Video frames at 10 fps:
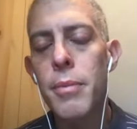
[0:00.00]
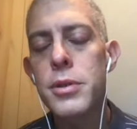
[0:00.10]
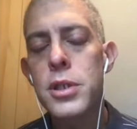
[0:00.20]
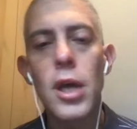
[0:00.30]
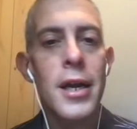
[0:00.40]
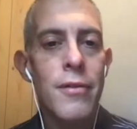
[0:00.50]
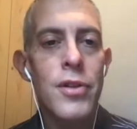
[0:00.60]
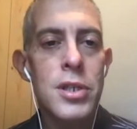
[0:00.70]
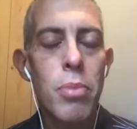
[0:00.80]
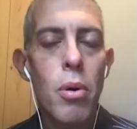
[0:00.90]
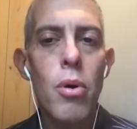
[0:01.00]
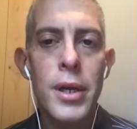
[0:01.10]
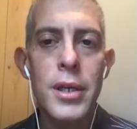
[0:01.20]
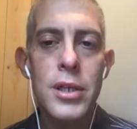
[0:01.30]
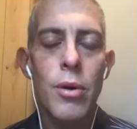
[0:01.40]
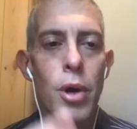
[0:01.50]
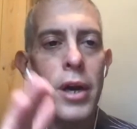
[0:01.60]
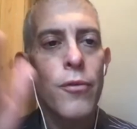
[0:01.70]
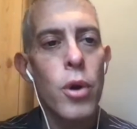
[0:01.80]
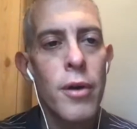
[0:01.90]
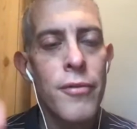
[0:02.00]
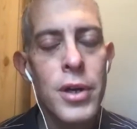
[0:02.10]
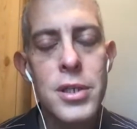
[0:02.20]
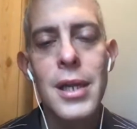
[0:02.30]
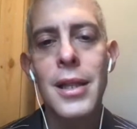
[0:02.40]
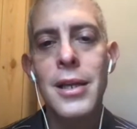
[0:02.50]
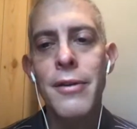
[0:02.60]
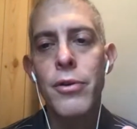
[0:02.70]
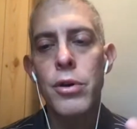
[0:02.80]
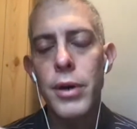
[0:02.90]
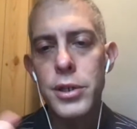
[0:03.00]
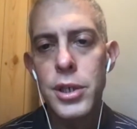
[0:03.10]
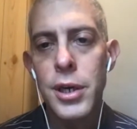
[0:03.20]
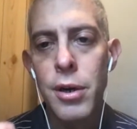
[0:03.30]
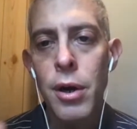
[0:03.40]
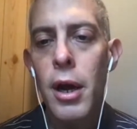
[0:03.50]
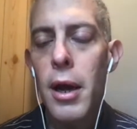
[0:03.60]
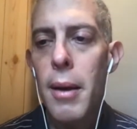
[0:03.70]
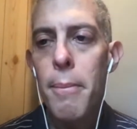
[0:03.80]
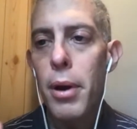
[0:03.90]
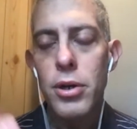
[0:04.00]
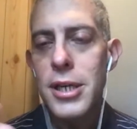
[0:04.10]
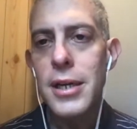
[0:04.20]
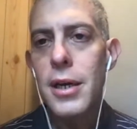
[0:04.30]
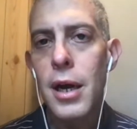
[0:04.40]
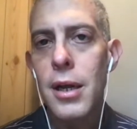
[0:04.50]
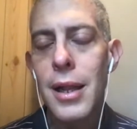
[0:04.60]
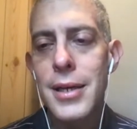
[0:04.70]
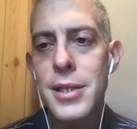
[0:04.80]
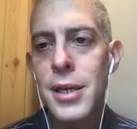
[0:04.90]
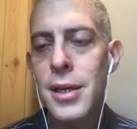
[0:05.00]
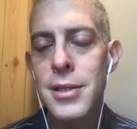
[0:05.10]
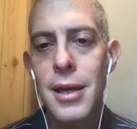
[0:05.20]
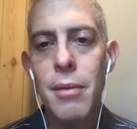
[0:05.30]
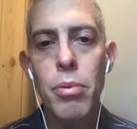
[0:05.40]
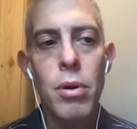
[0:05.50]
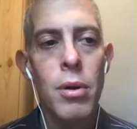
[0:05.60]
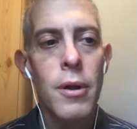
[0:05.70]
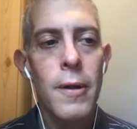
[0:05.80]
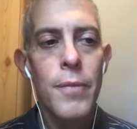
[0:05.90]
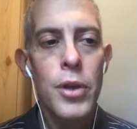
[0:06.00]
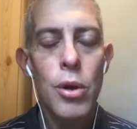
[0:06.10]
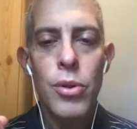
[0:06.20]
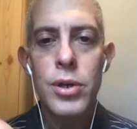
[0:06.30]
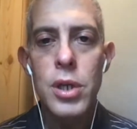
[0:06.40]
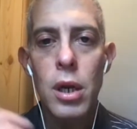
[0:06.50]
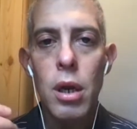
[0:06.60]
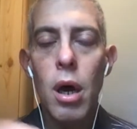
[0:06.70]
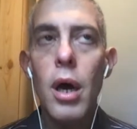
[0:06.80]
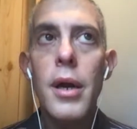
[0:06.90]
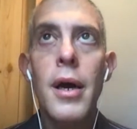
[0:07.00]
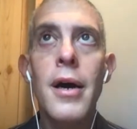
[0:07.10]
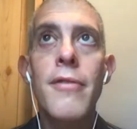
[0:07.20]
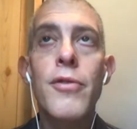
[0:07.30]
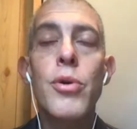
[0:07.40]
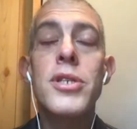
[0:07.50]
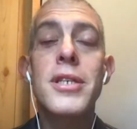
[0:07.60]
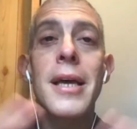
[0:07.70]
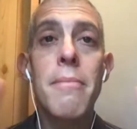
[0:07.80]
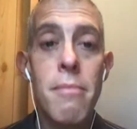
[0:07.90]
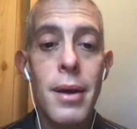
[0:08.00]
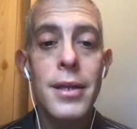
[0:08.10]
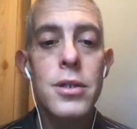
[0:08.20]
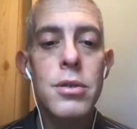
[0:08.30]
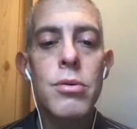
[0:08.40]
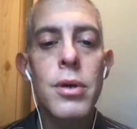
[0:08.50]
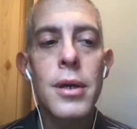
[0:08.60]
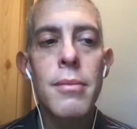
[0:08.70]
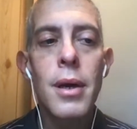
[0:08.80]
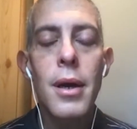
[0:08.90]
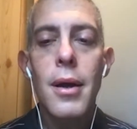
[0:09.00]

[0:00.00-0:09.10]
side of this point. I'm kind of going off in a slightly different direction here, but I'll take a classic example. There's a lot of, you can say, mainstream